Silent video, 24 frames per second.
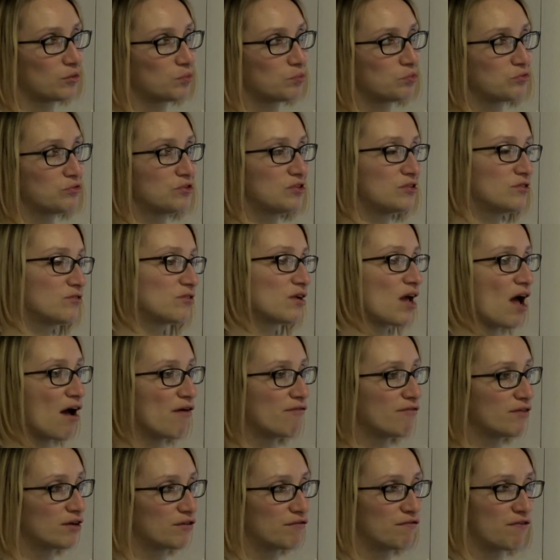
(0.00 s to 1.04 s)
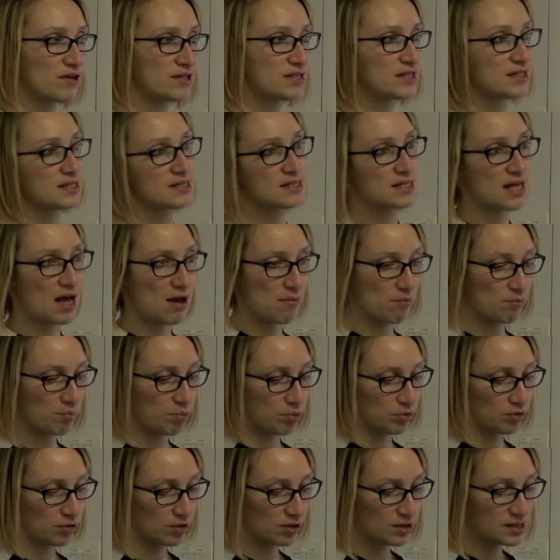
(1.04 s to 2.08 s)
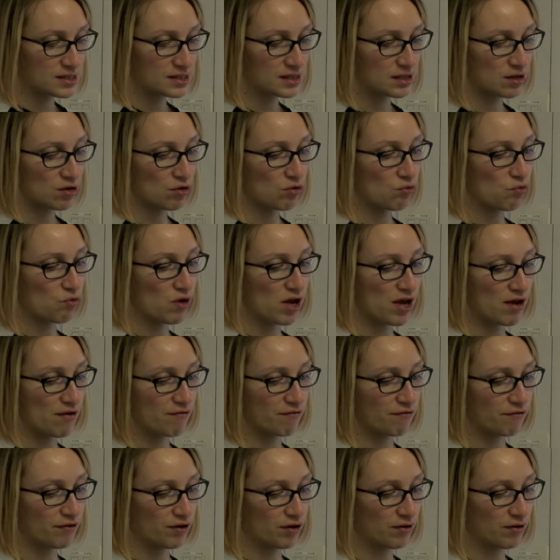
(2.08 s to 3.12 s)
putting together fossil samples with